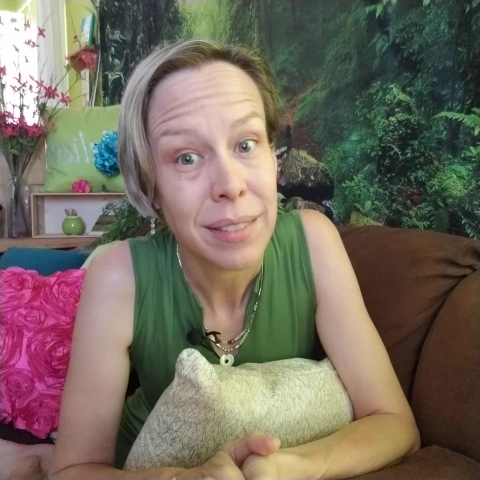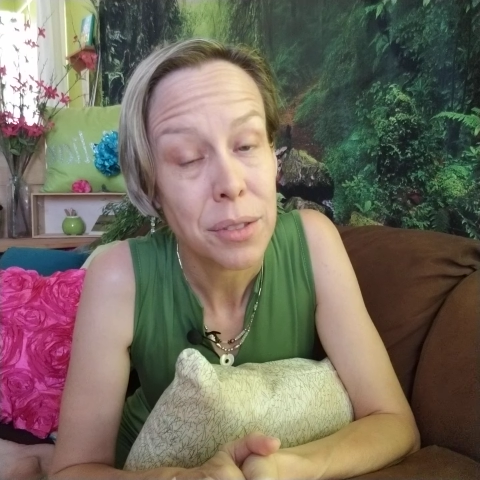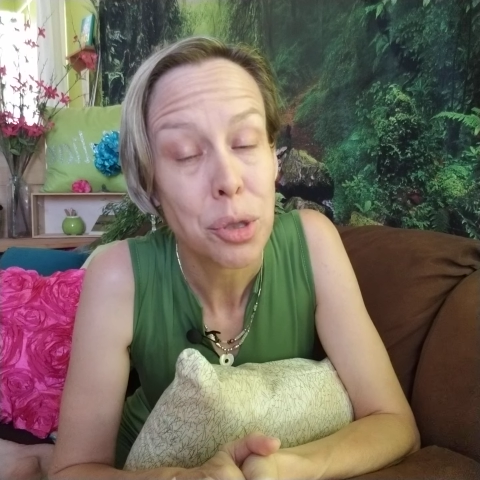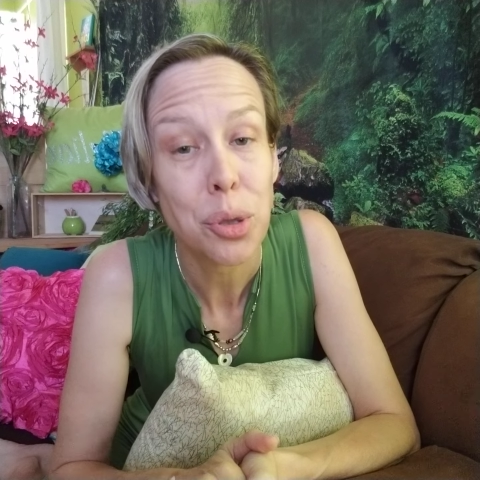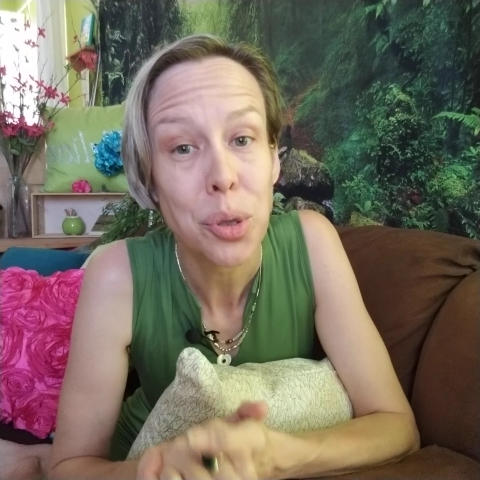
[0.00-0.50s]

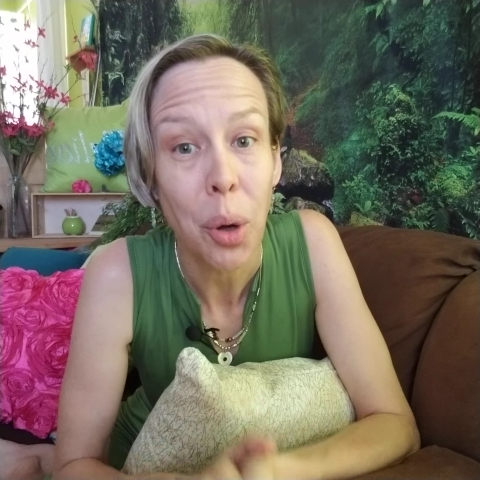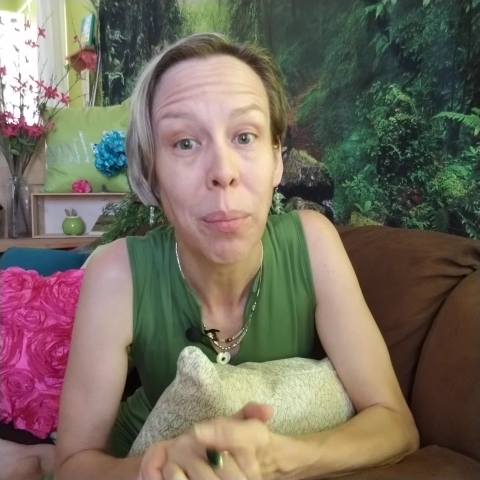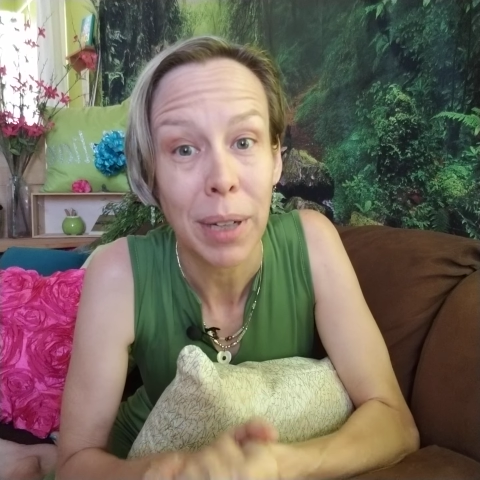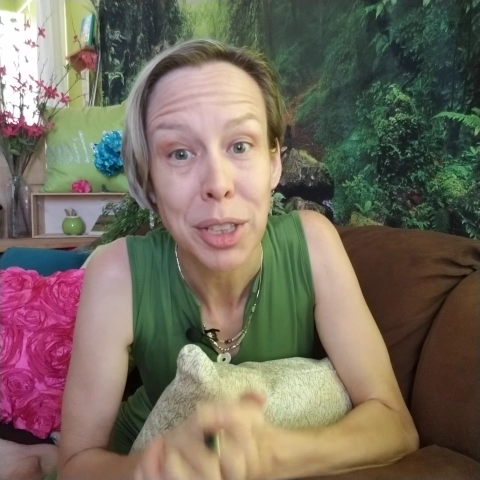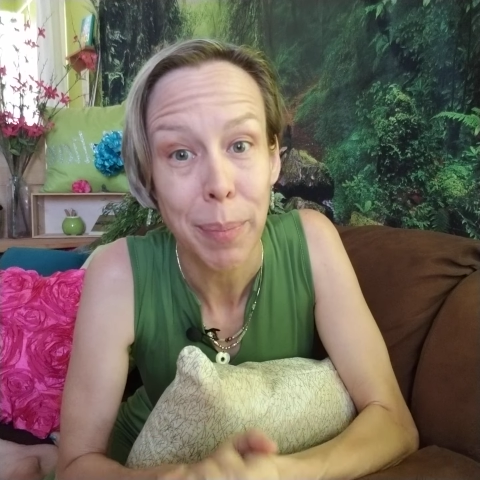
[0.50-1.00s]
So
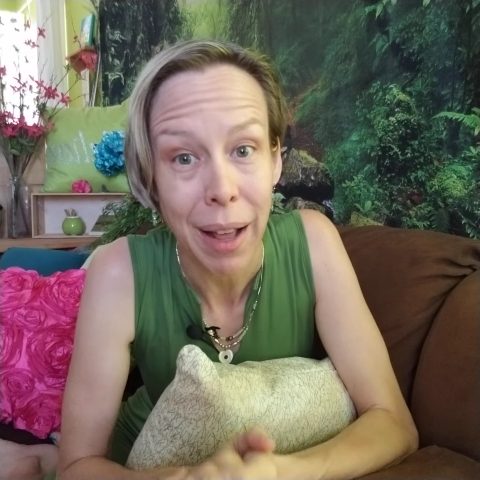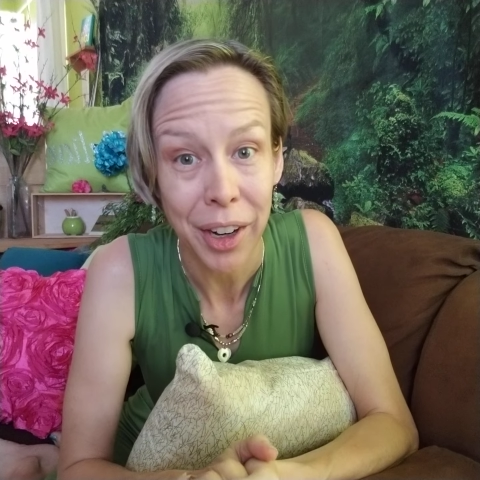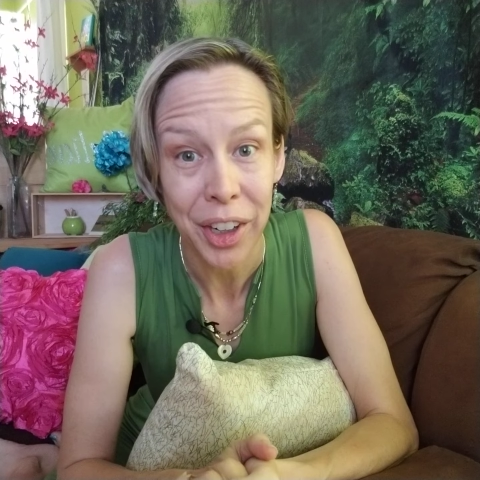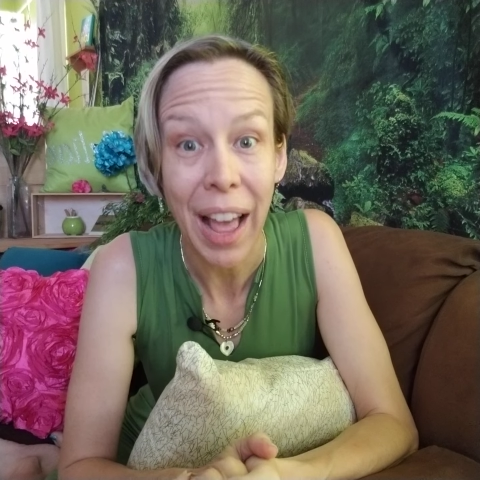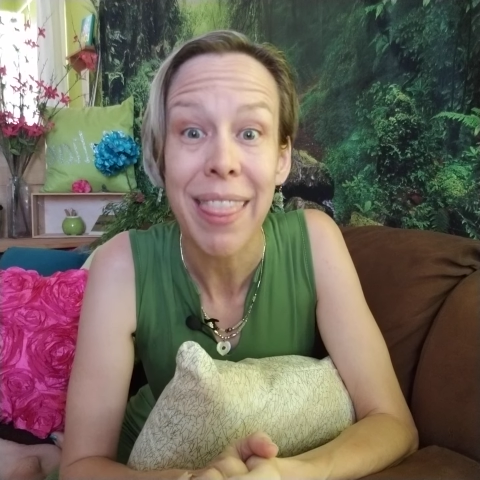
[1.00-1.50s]
much
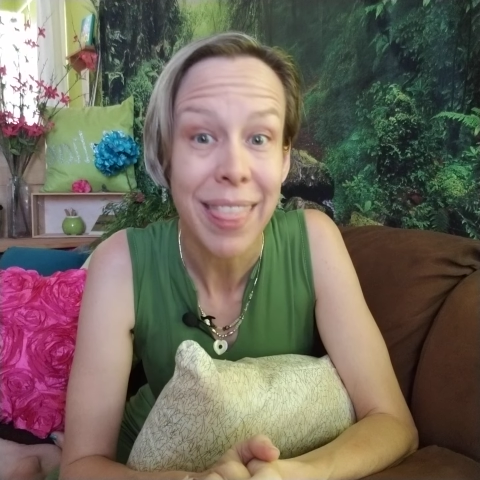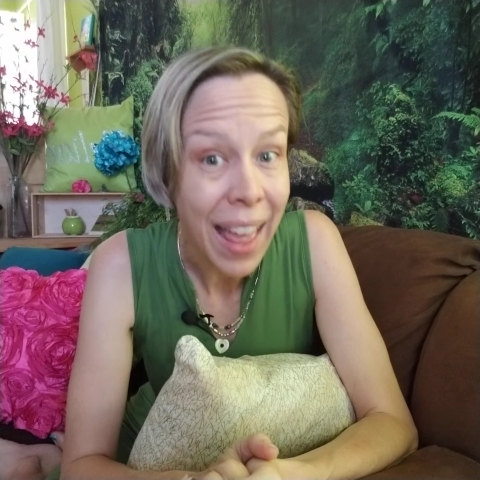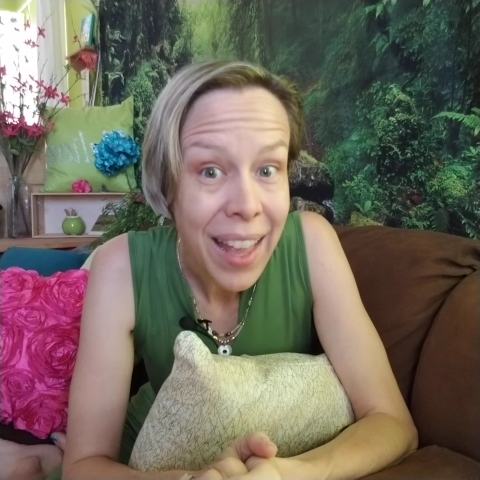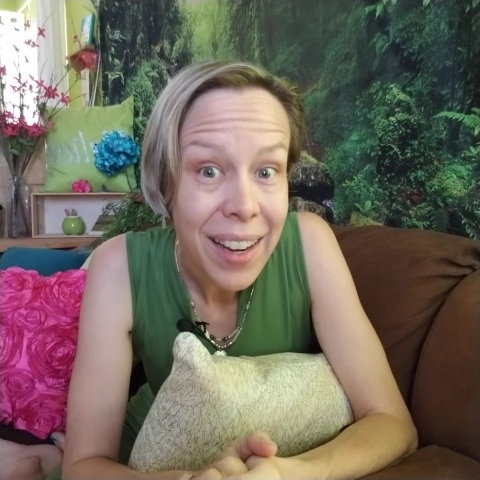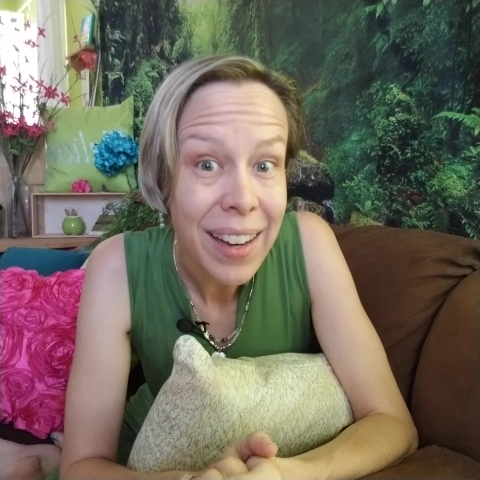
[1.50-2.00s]
better. And
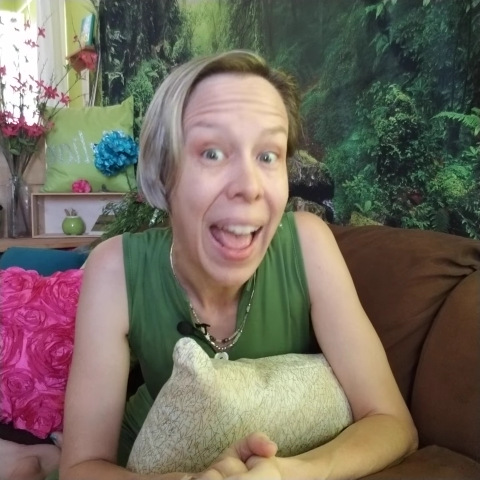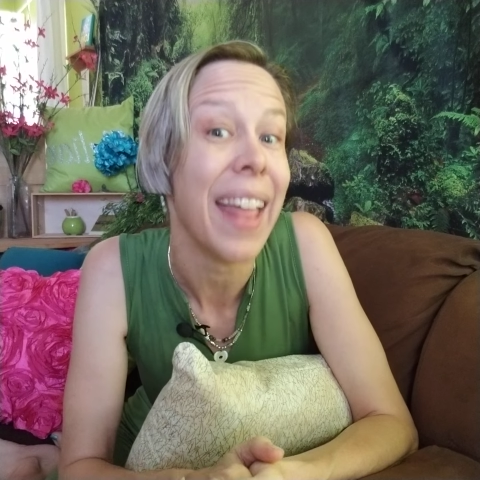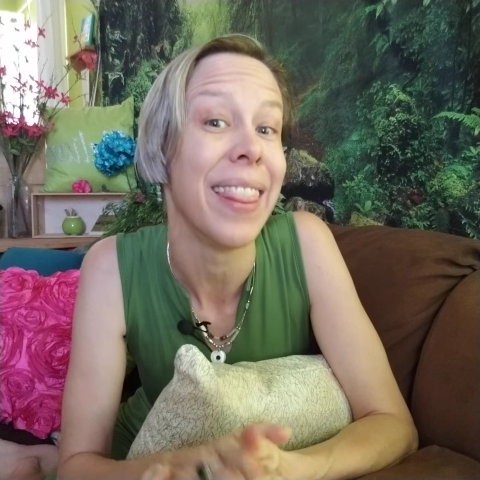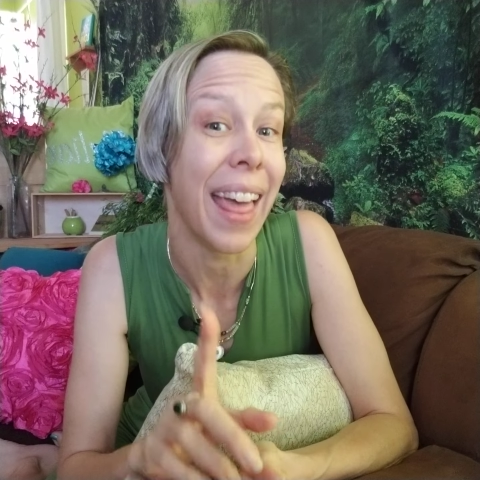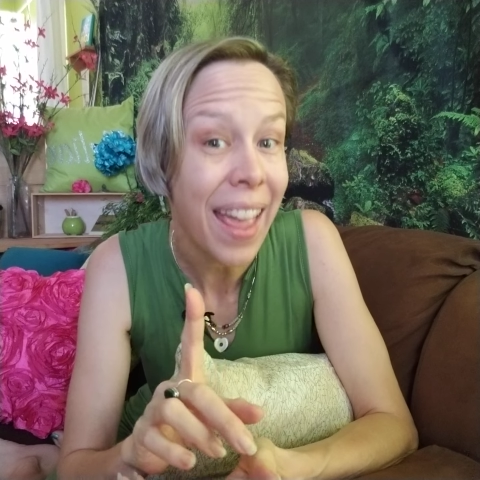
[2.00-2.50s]

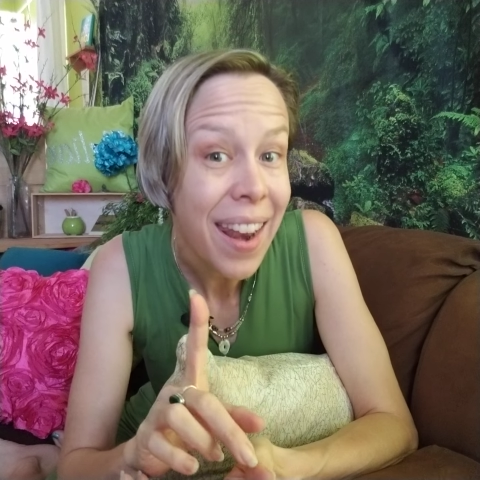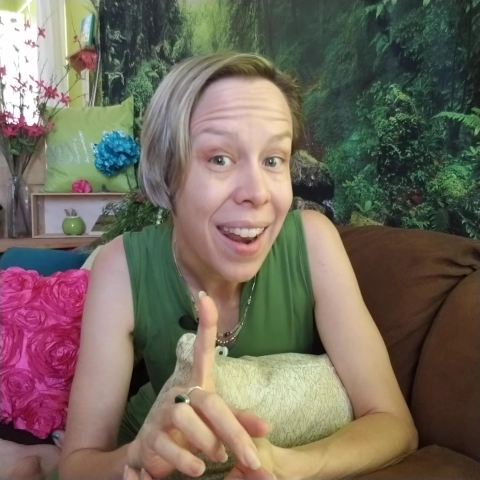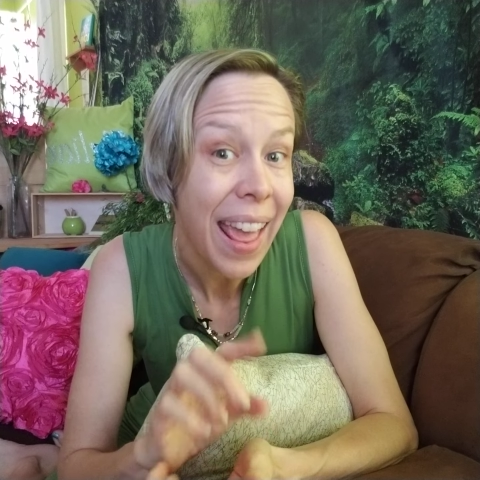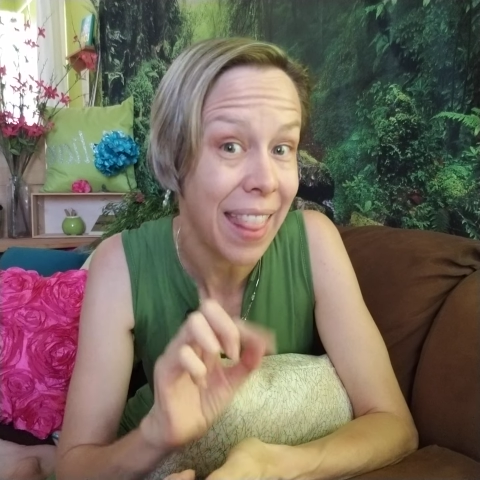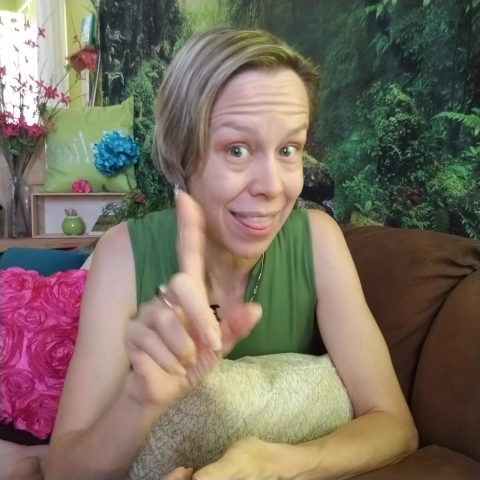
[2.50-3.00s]

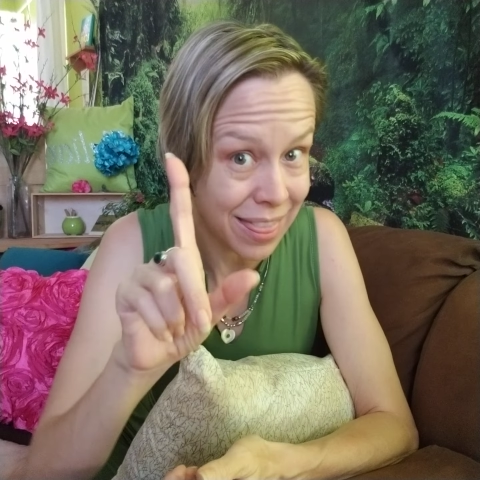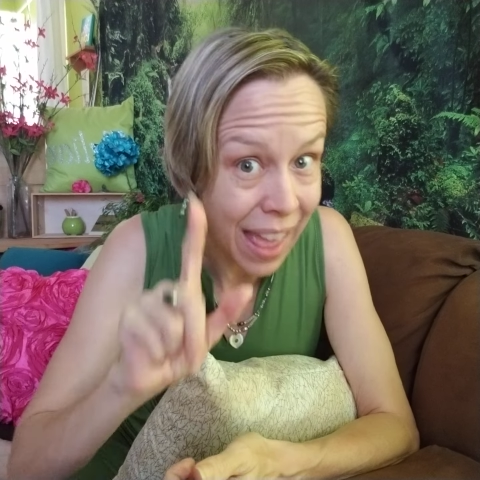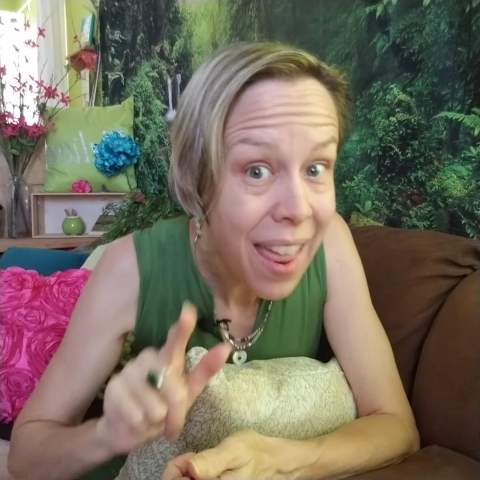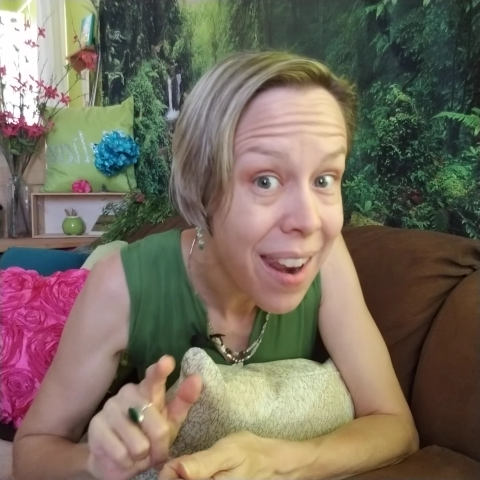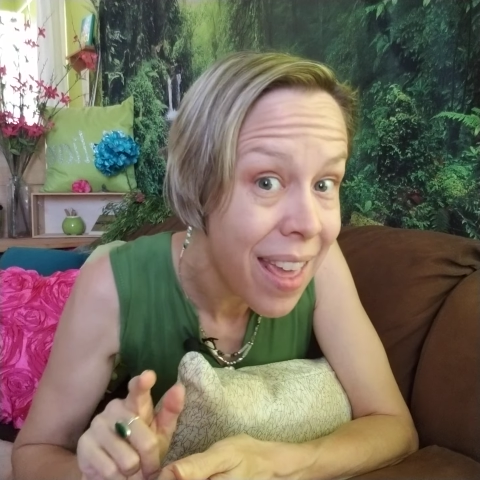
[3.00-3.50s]

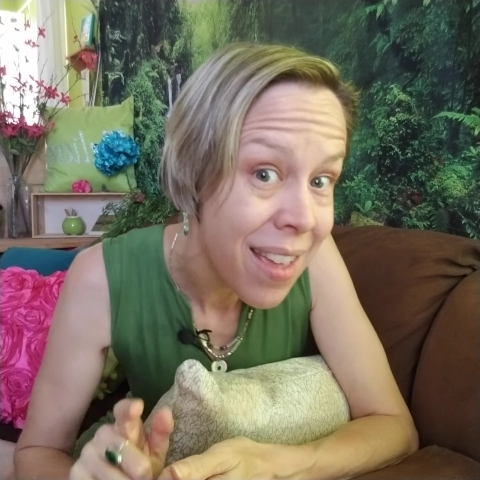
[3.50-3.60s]
then